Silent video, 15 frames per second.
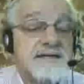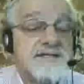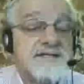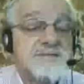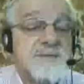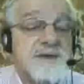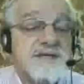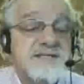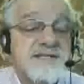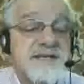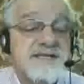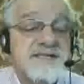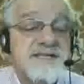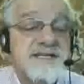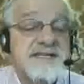space
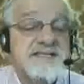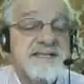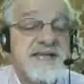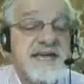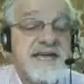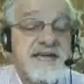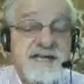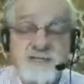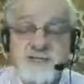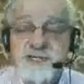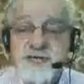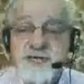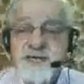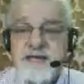SSH